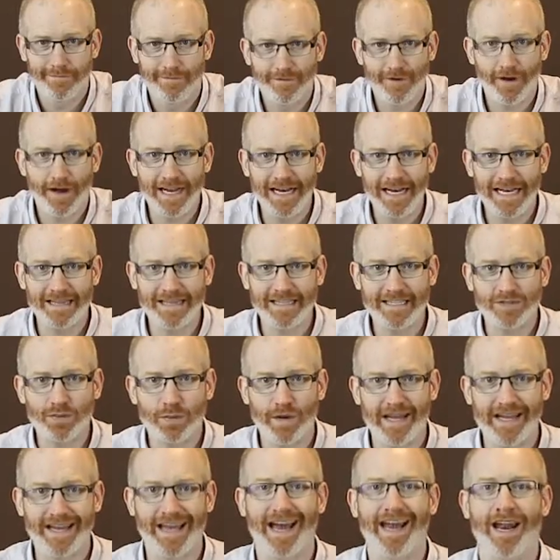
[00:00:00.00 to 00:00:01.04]
Finally this
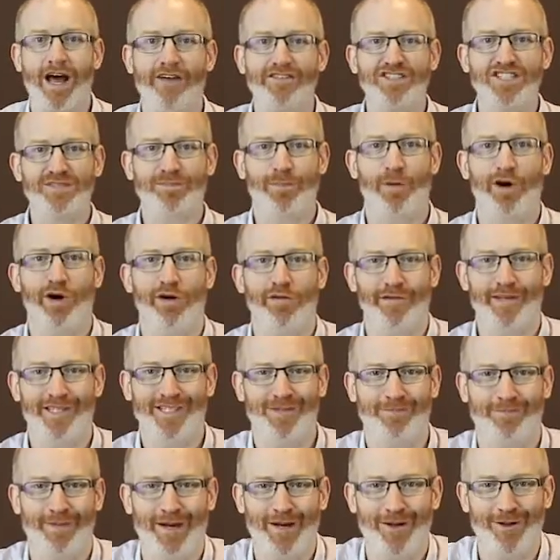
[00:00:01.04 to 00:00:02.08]
week, and I've spoilt this
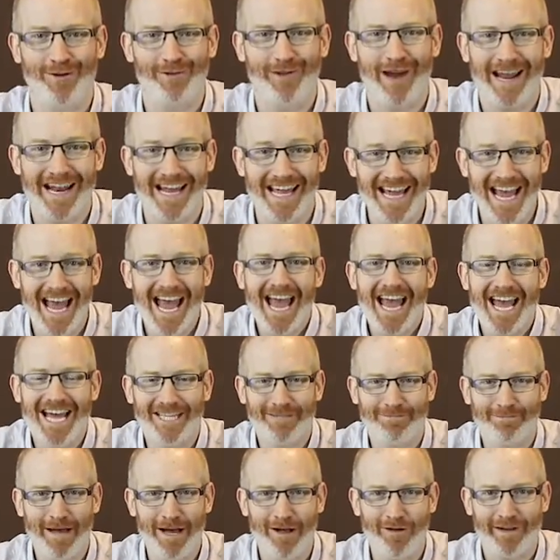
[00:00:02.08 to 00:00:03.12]
a bit already,
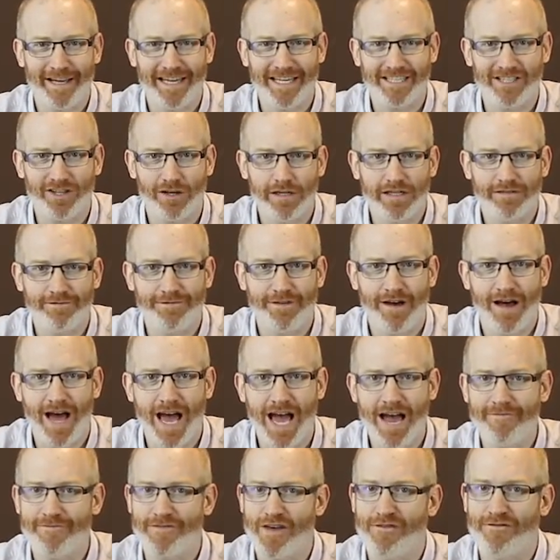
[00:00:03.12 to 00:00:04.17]
is Metal Gear Solid
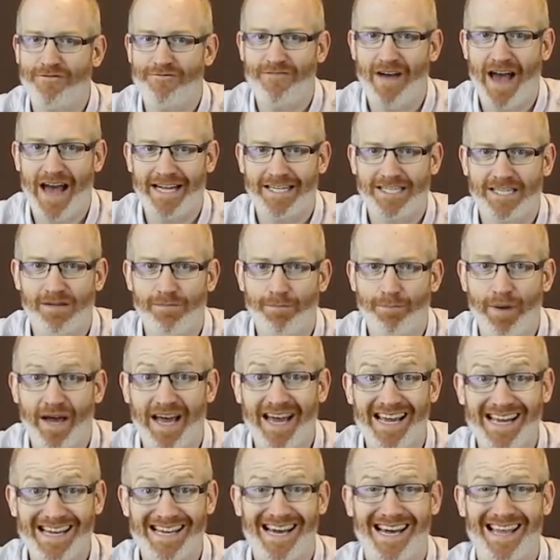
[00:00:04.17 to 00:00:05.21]
5 The Phantom
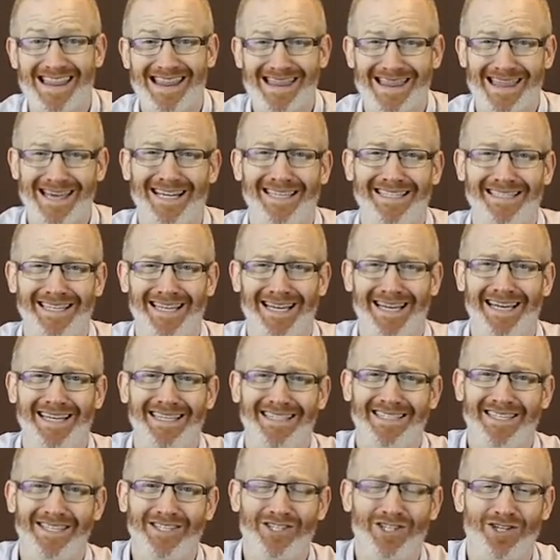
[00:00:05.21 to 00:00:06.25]
Pain, and this
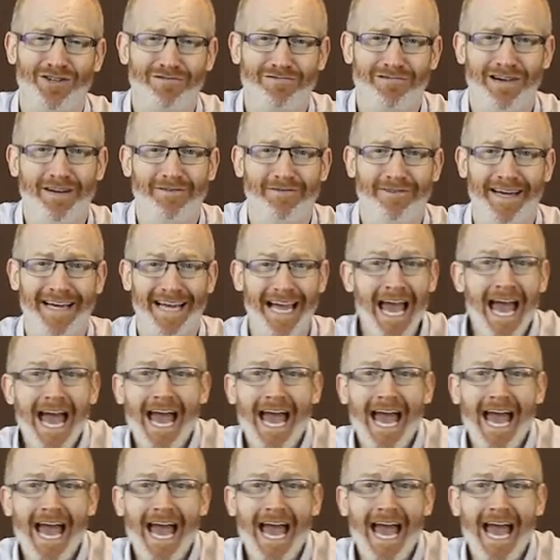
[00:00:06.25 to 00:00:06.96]
is terrific.